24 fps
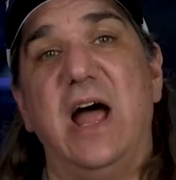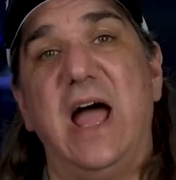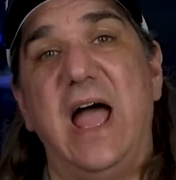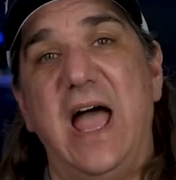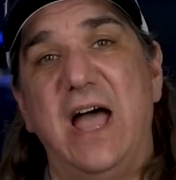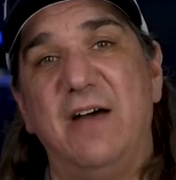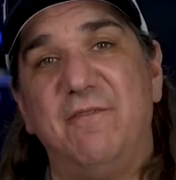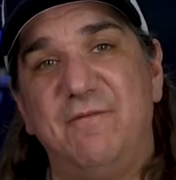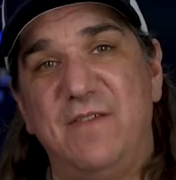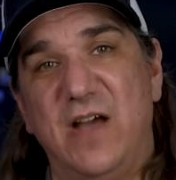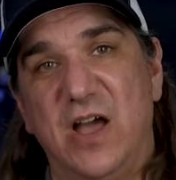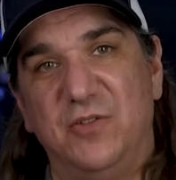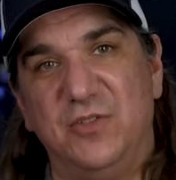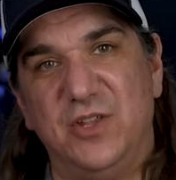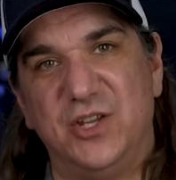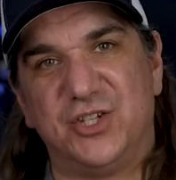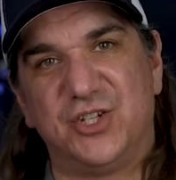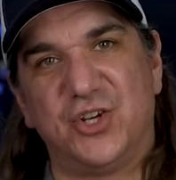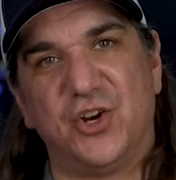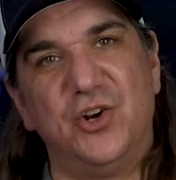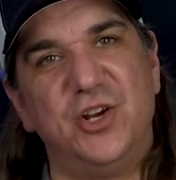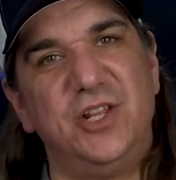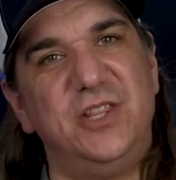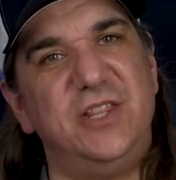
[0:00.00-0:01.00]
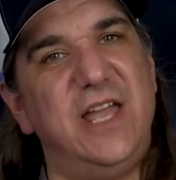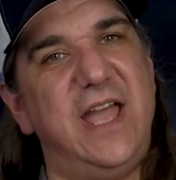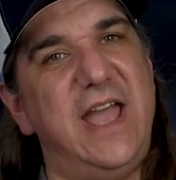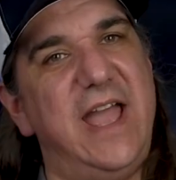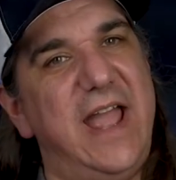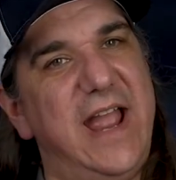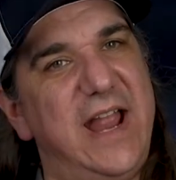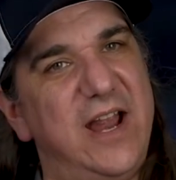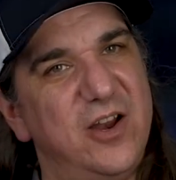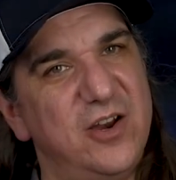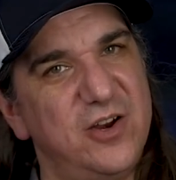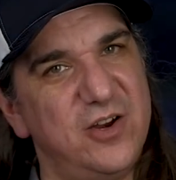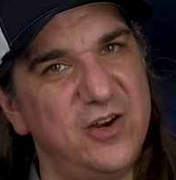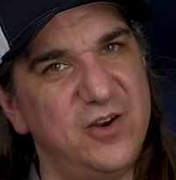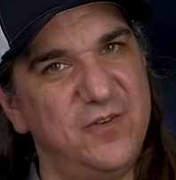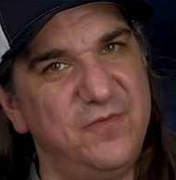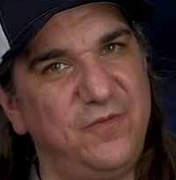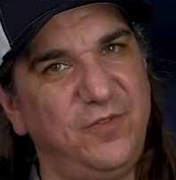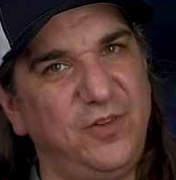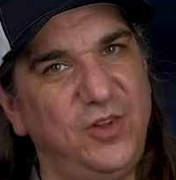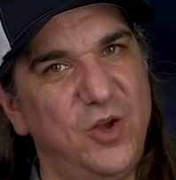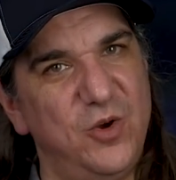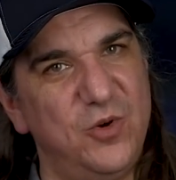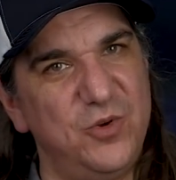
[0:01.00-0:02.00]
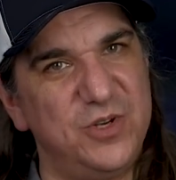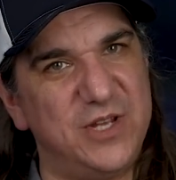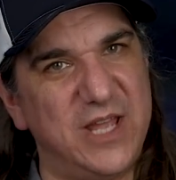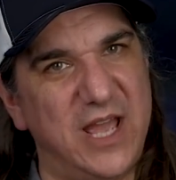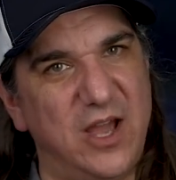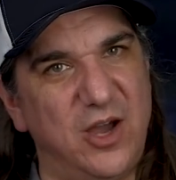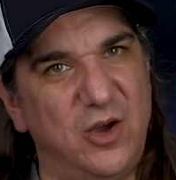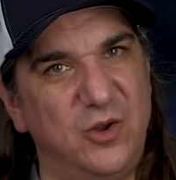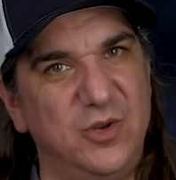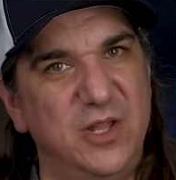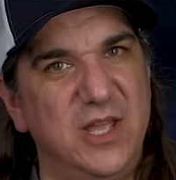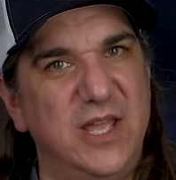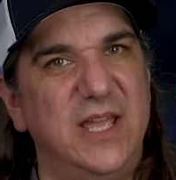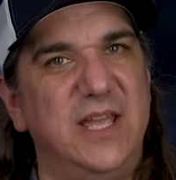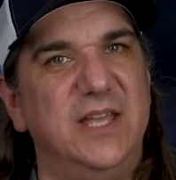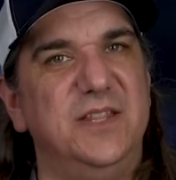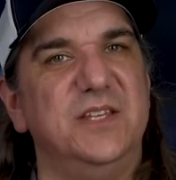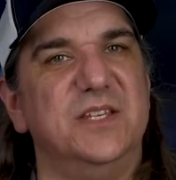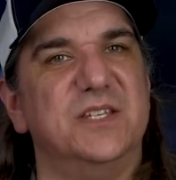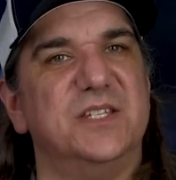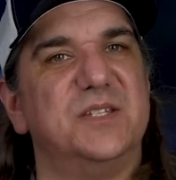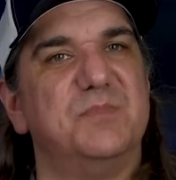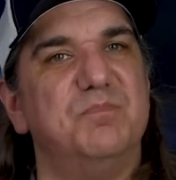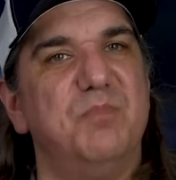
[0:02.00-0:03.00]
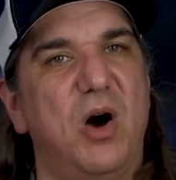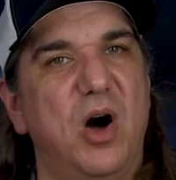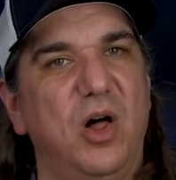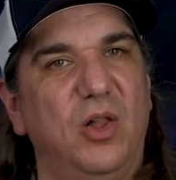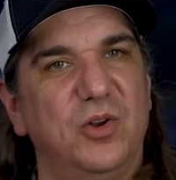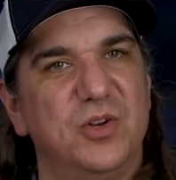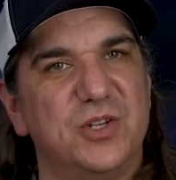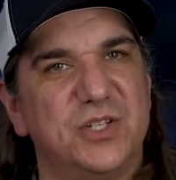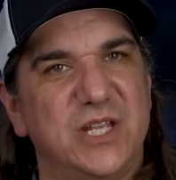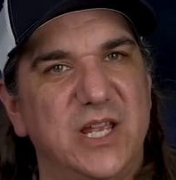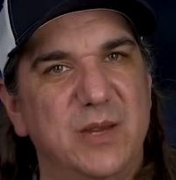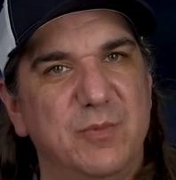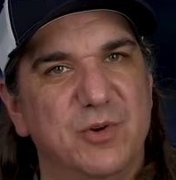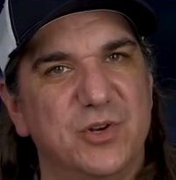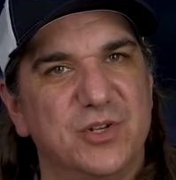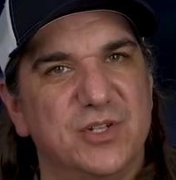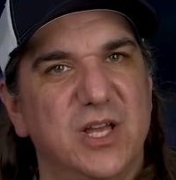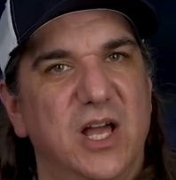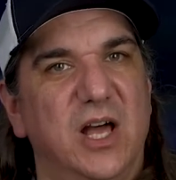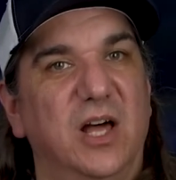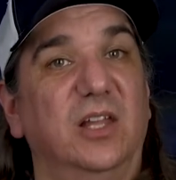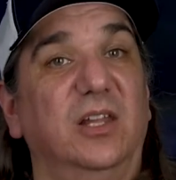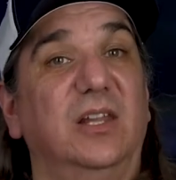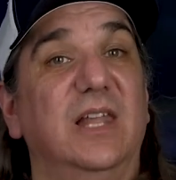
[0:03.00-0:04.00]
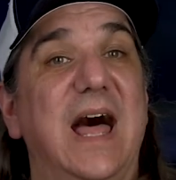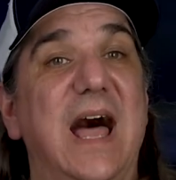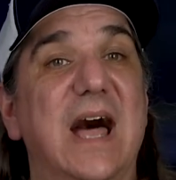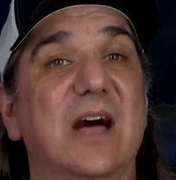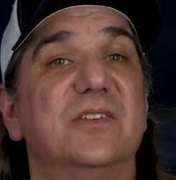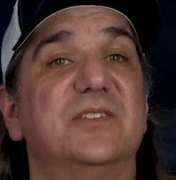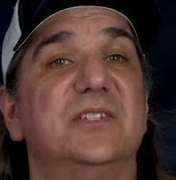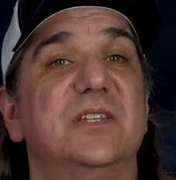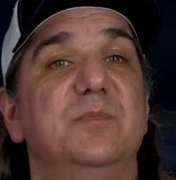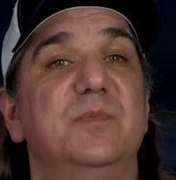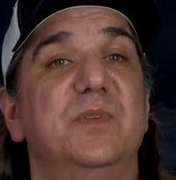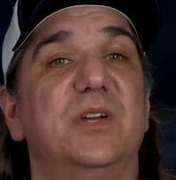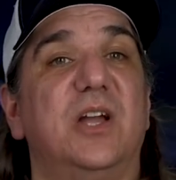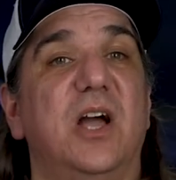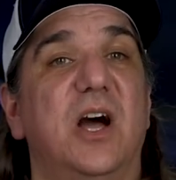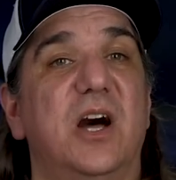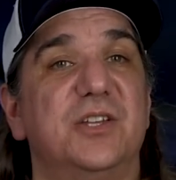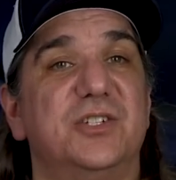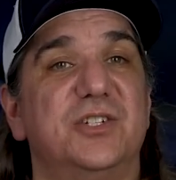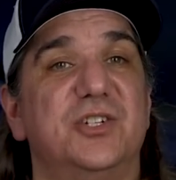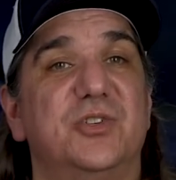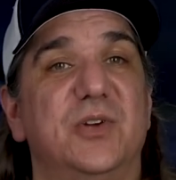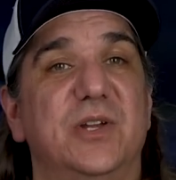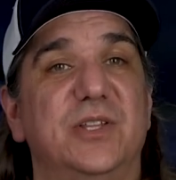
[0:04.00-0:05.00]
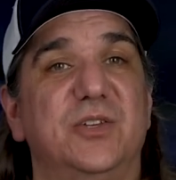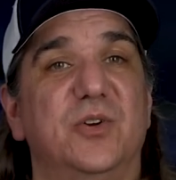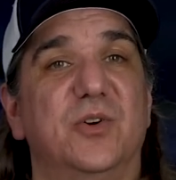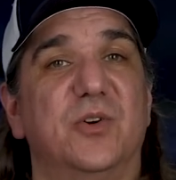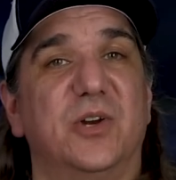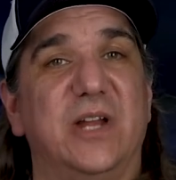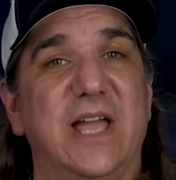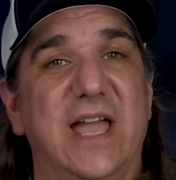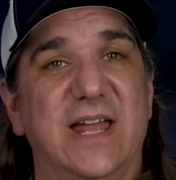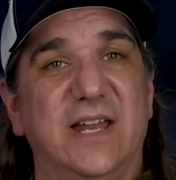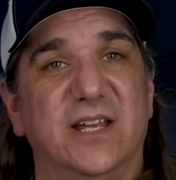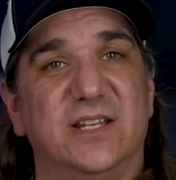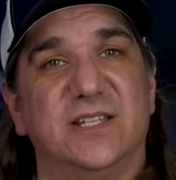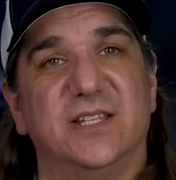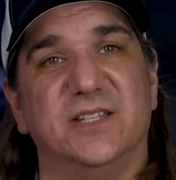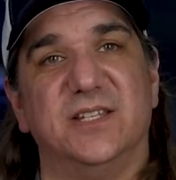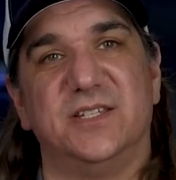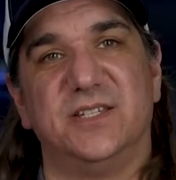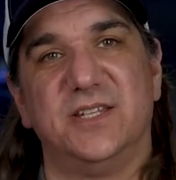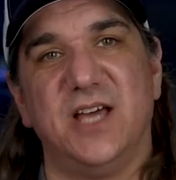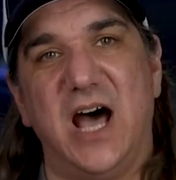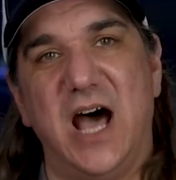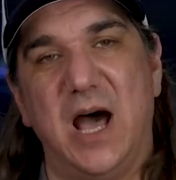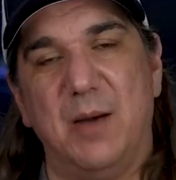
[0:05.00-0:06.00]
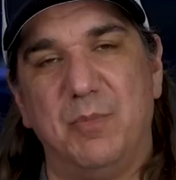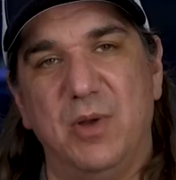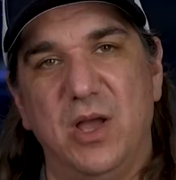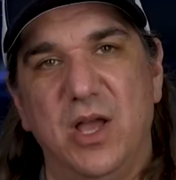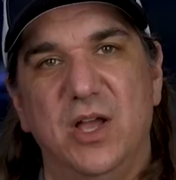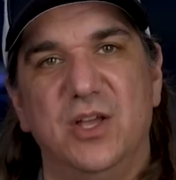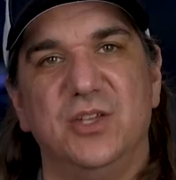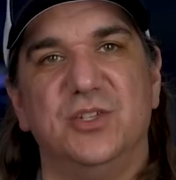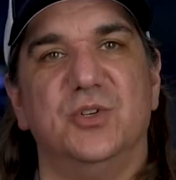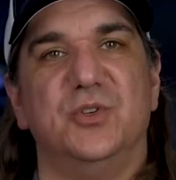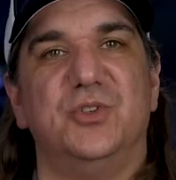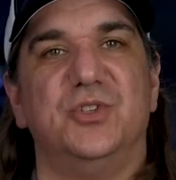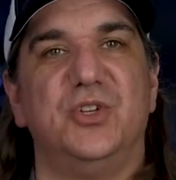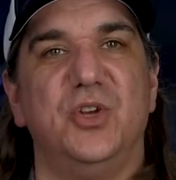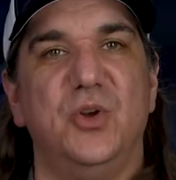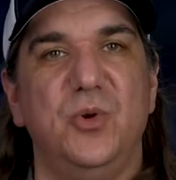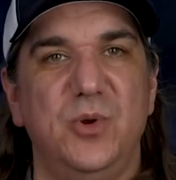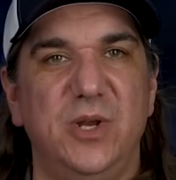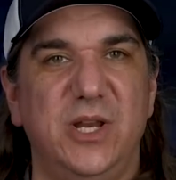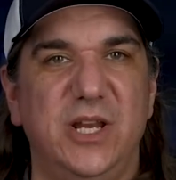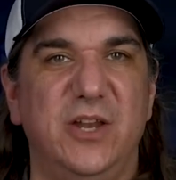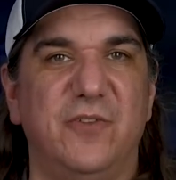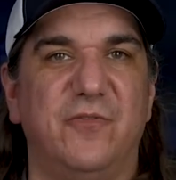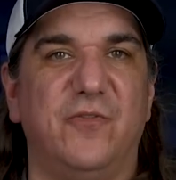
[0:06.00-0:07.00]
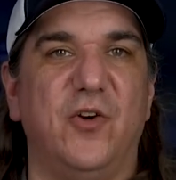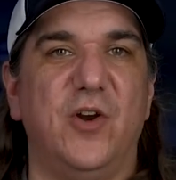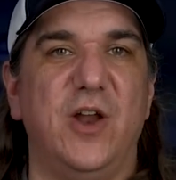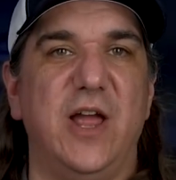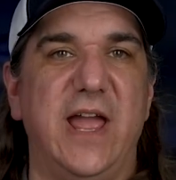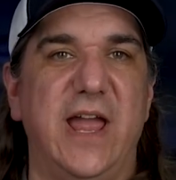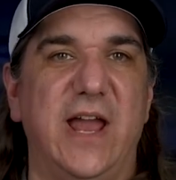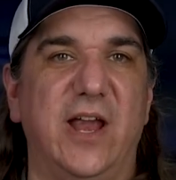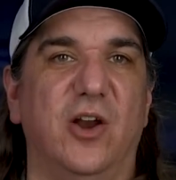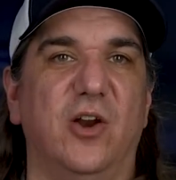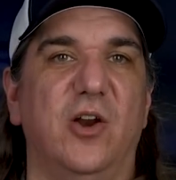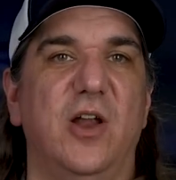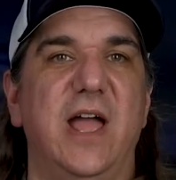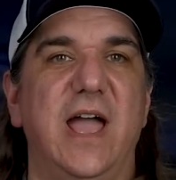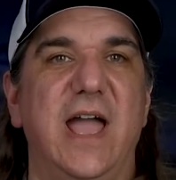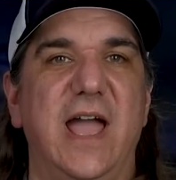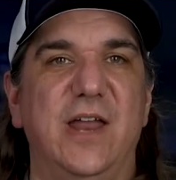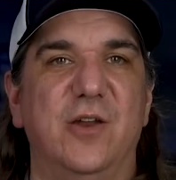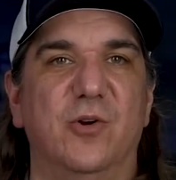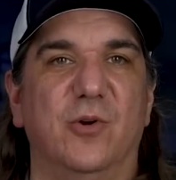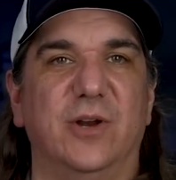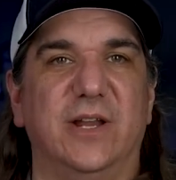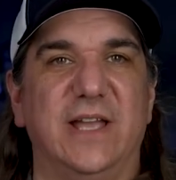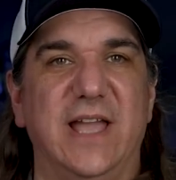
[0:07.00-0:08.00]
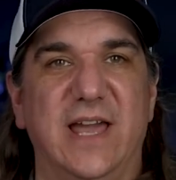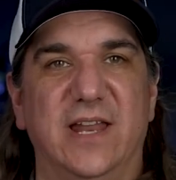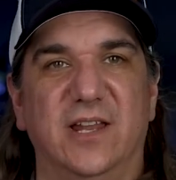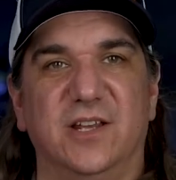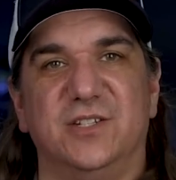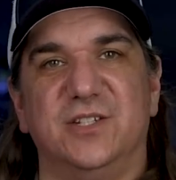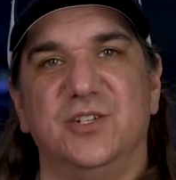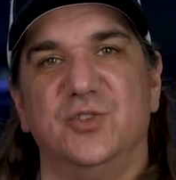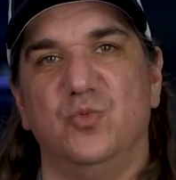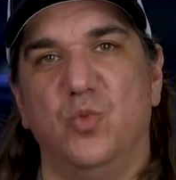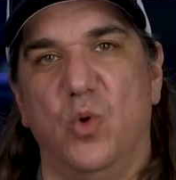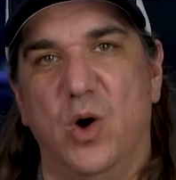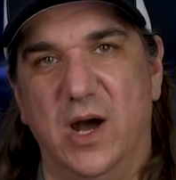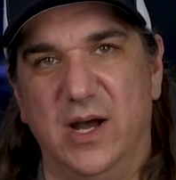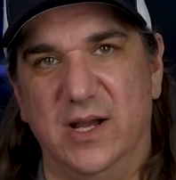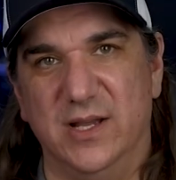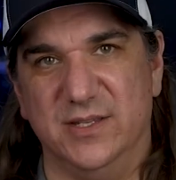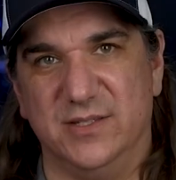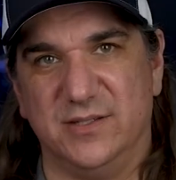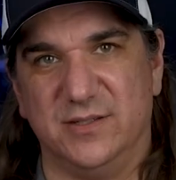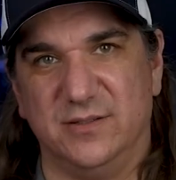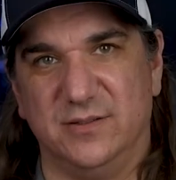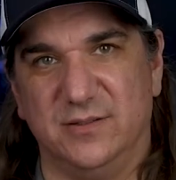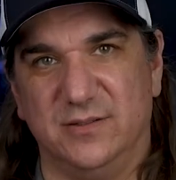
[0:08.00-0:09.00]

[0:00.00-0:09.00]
I have found that turning the air and flow down in these smaller skimmers allows them to concentrate the organics at the top, so tuning it for air and organics is wise.